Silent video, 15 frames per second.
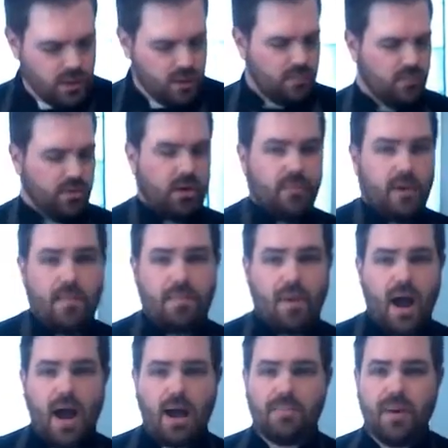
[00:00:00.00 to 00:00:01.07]
bring my
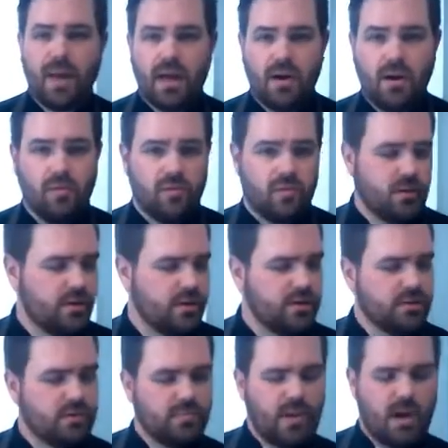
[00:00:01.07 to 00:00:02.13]
pie pan over
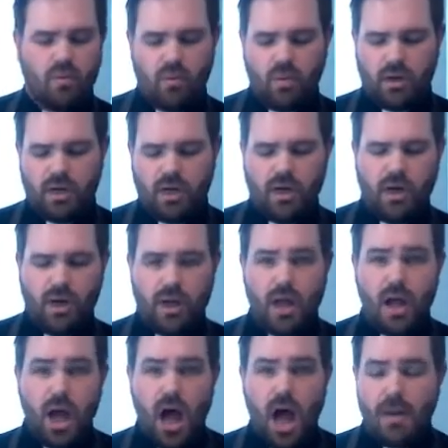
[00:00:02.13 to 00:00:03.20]
to my work area.
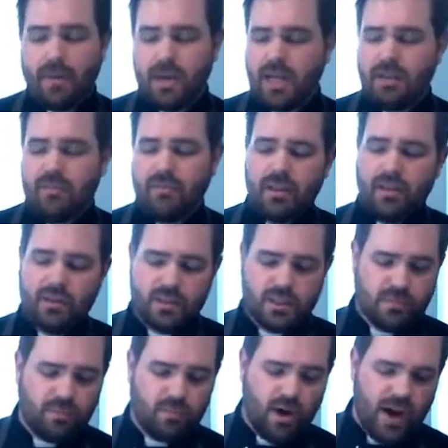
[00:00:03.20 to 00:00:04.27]
I'm going to give it a little
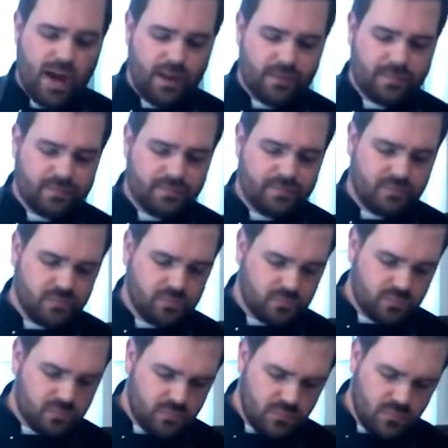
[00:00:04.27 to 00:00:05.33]
spray.
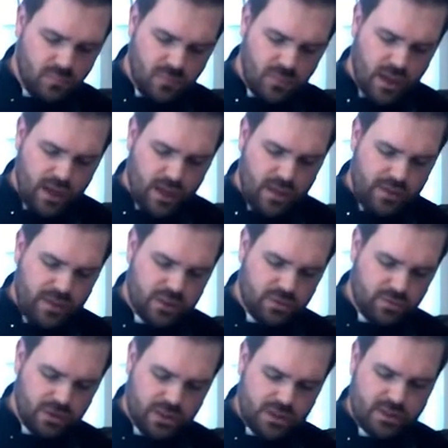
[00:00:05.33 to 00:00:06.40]
This will
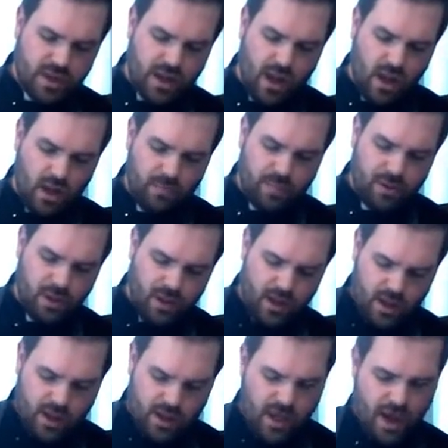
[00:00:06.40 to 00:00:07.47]
just help
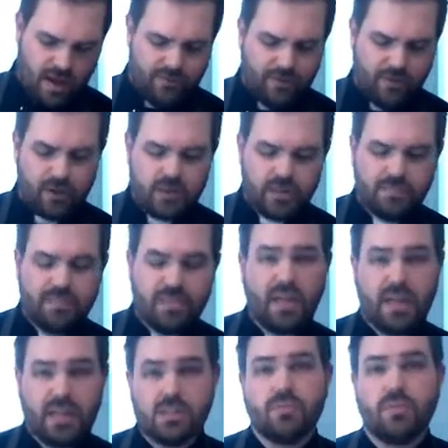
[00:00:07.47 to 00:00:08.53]
that first
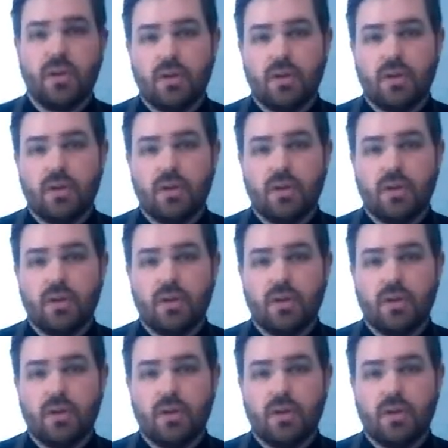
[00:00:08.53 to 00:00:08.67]
piece when you